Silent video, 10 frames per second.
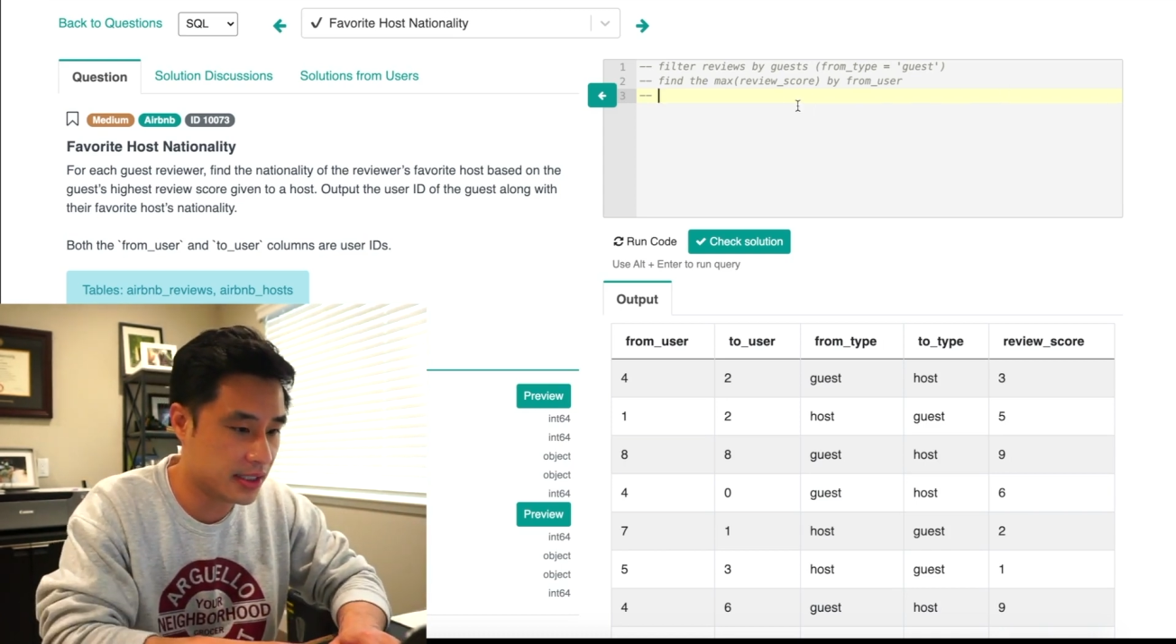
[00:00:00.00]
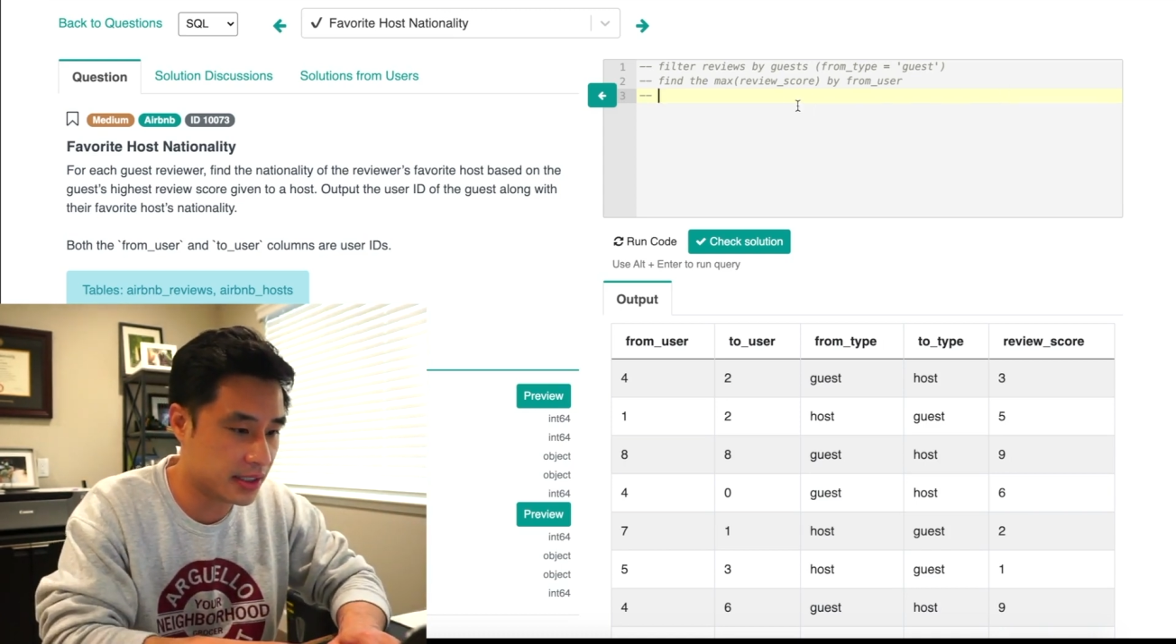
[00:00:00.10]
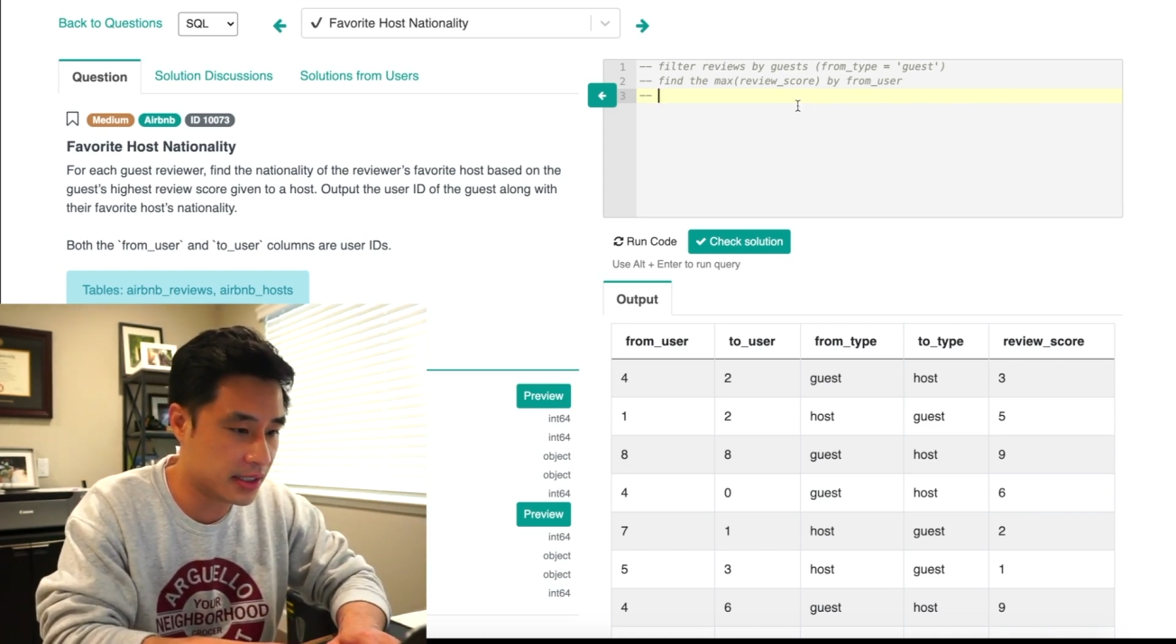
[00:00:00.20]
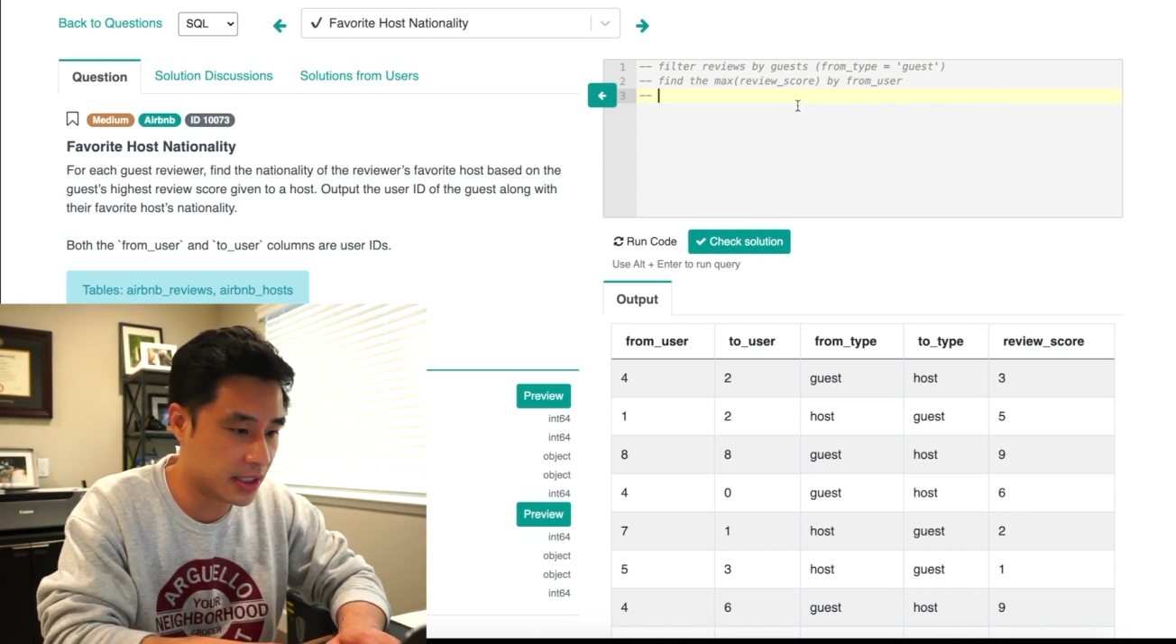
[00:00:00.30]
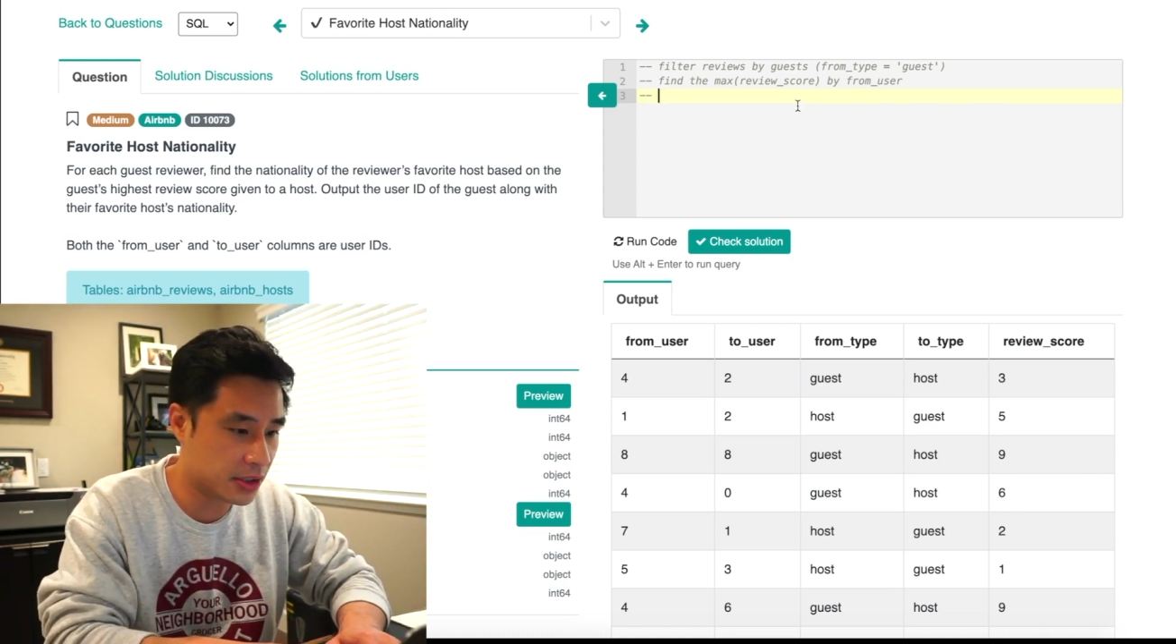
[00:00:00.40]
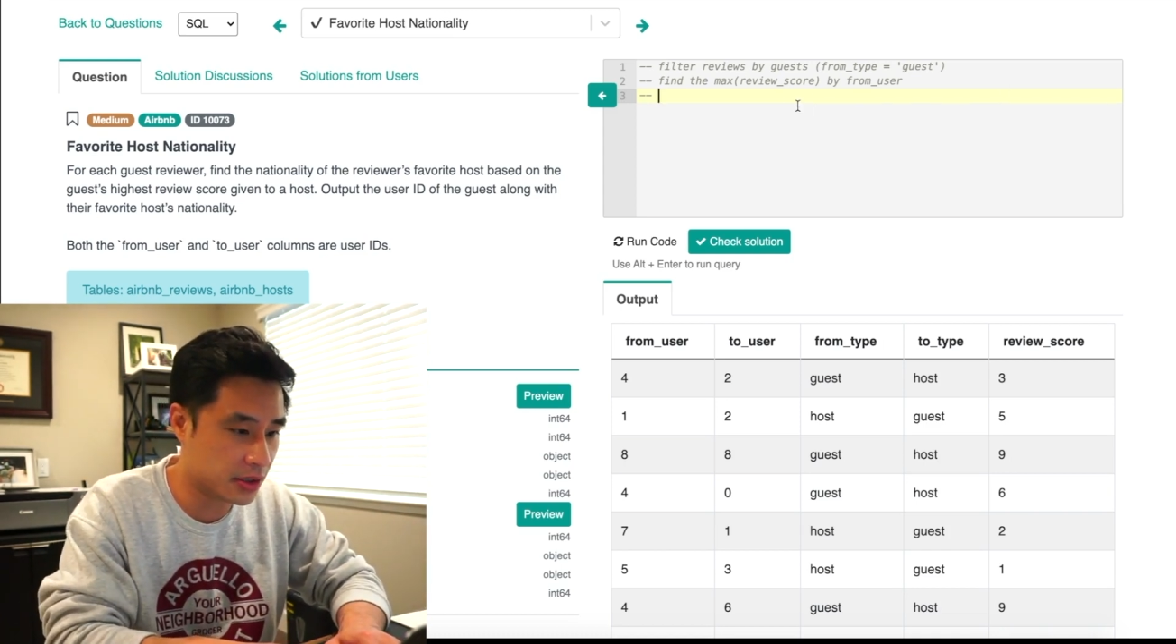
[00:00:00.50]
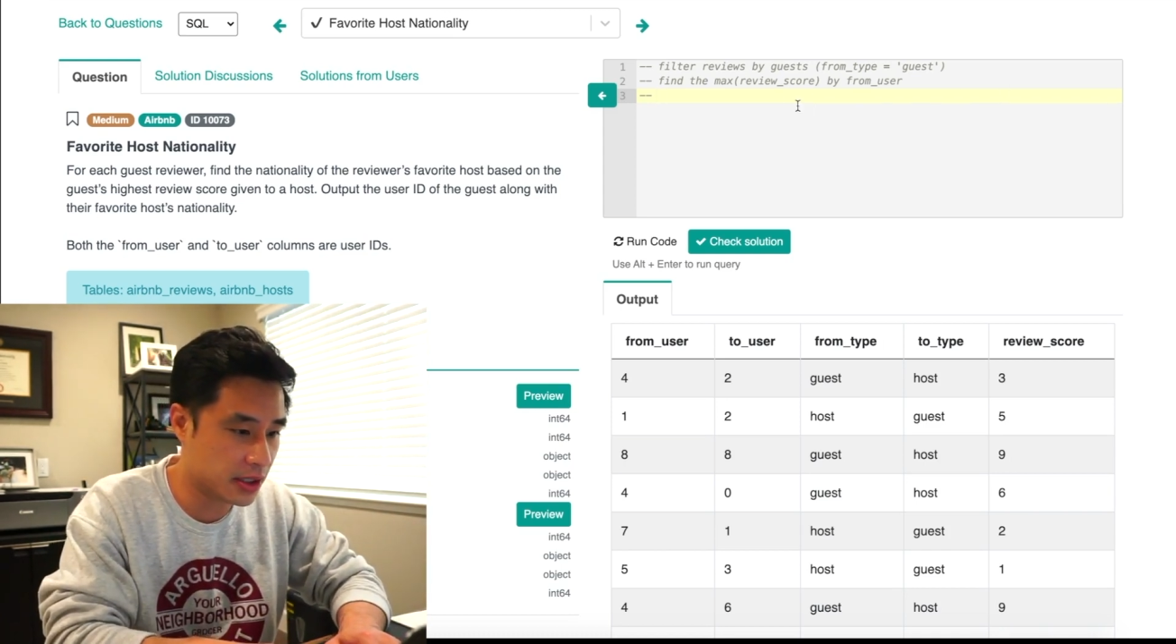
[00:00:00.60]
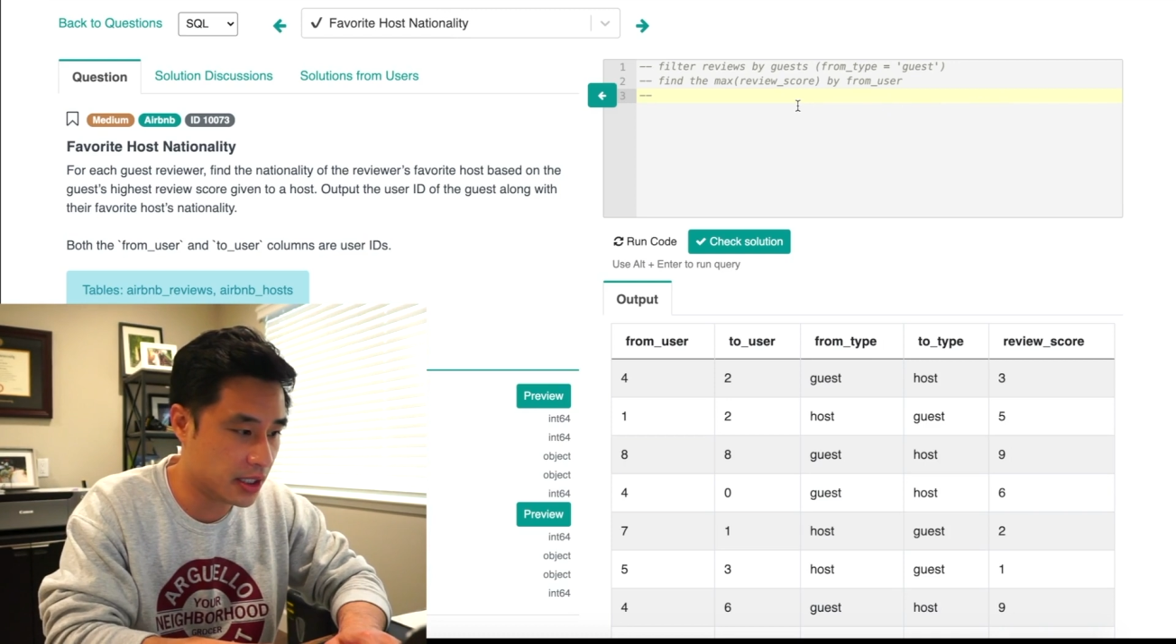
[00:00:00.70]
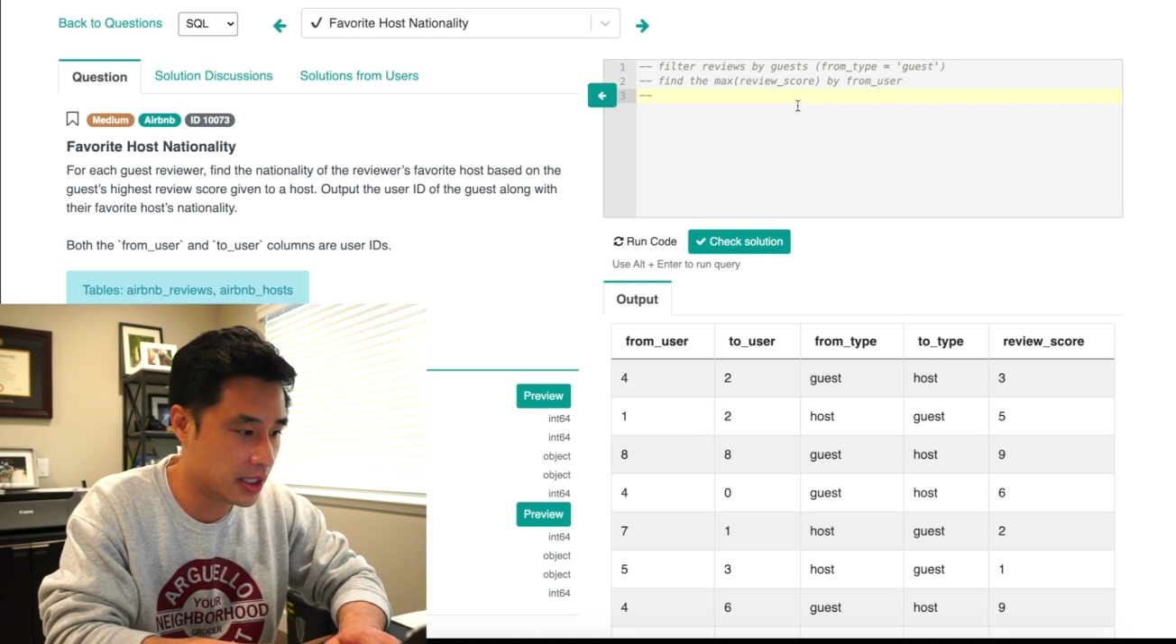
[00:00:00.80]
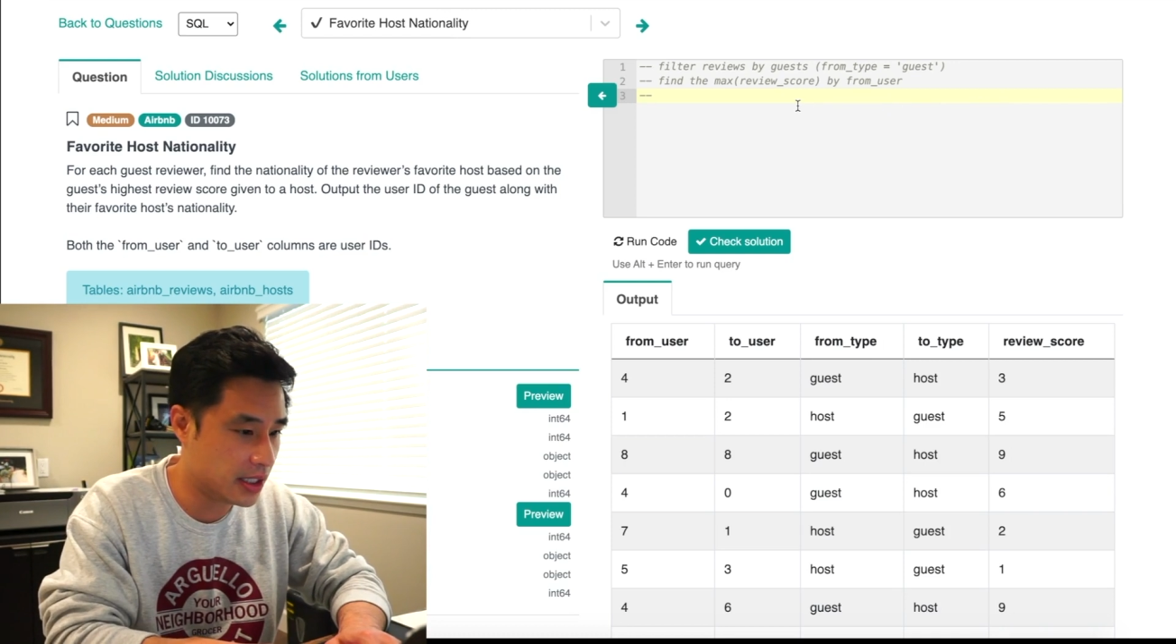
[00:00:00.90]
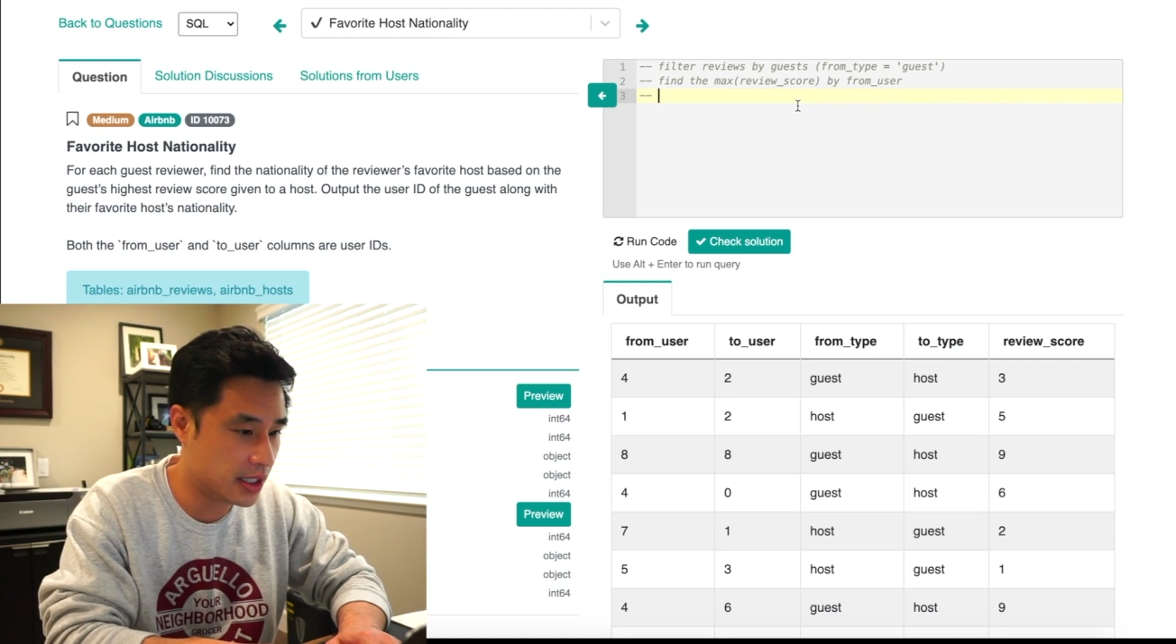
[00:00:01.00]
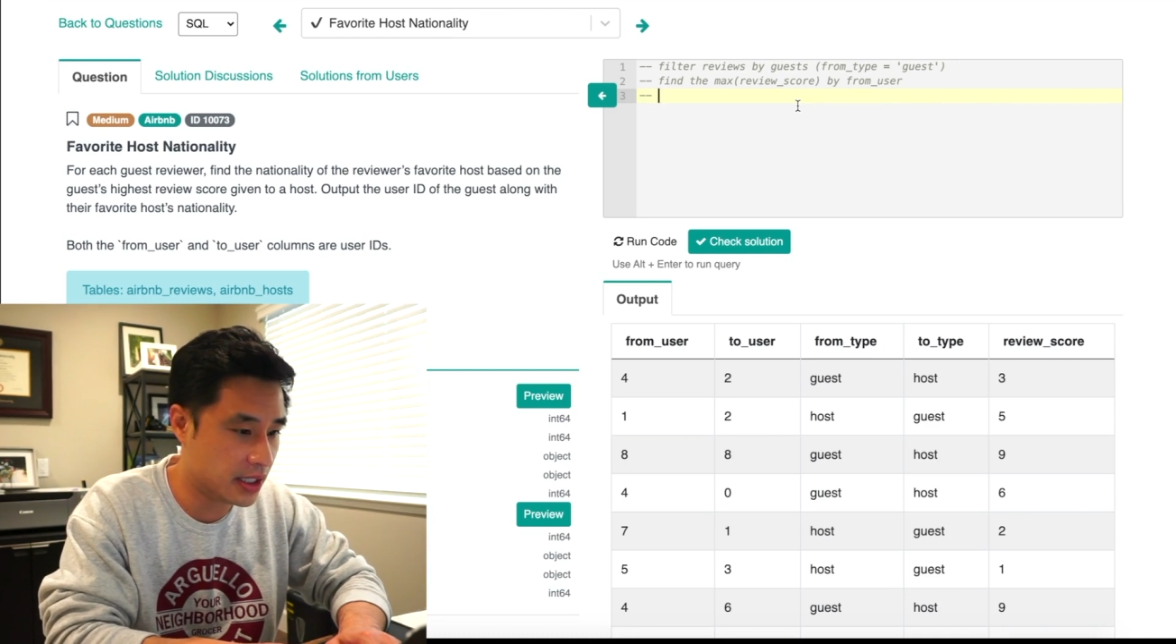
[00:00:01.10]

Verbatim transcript: essentially